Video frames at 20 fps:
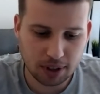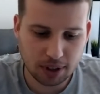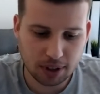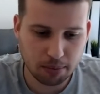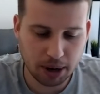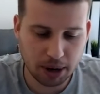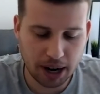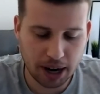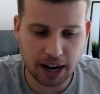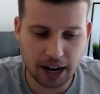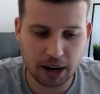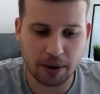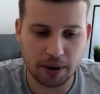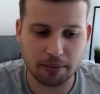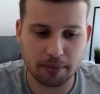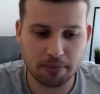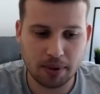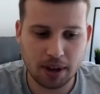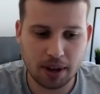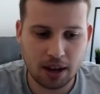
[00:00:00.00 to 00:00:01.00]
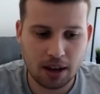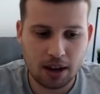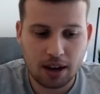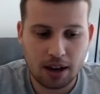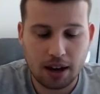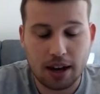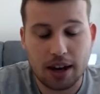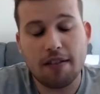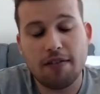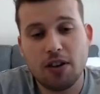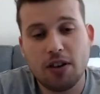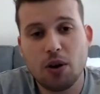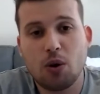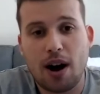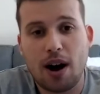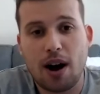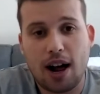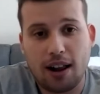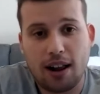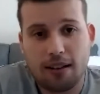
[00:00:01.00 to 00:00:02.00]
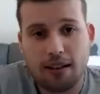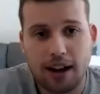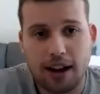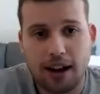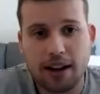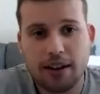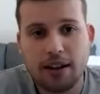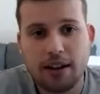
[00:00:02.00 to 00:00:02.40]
But anyway, if you qualify,